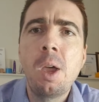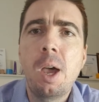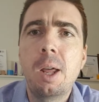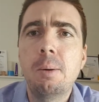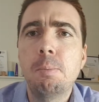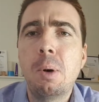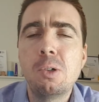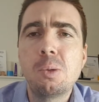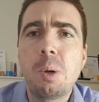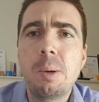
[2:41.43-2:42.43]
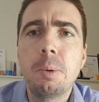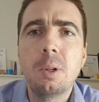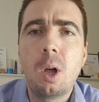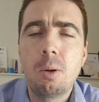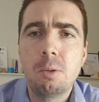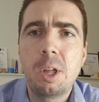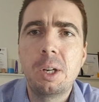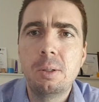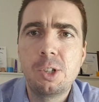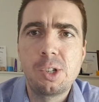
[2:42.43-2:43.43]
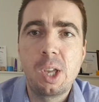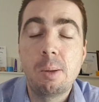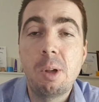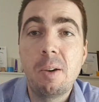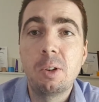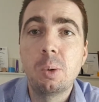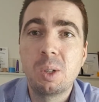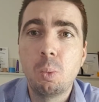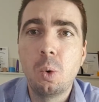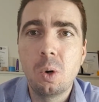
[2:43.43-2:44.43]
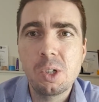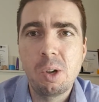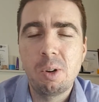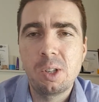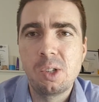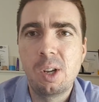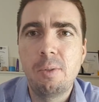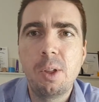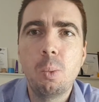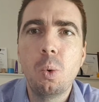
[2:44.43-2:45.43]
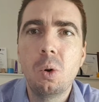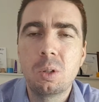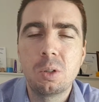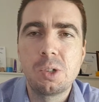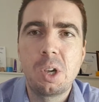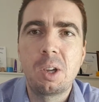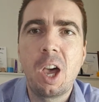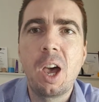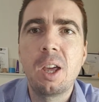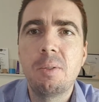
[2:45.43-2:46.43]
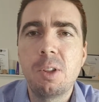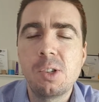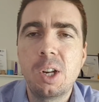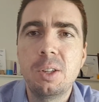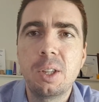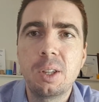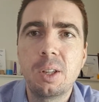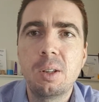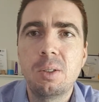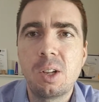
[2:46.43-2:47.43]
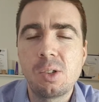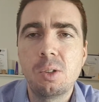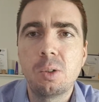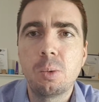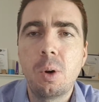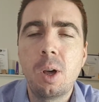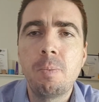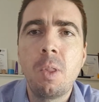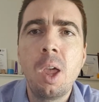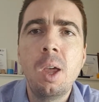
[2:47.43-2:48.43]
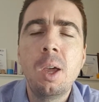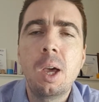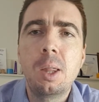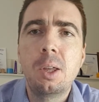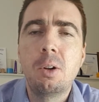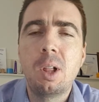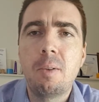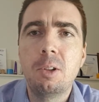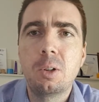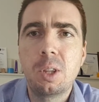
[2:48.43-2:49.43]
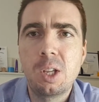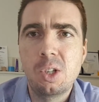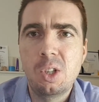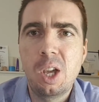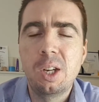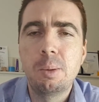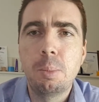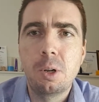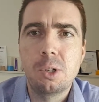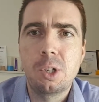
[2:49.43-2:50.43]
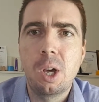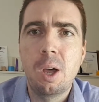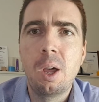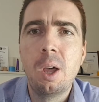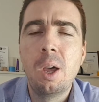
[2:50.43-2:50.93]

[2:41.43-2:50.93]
And most people, I will then just get them to have a quick walk so I can see if their walk looks okay and if there's anything that doesn't look right. And then I'll have a look at their standing posture.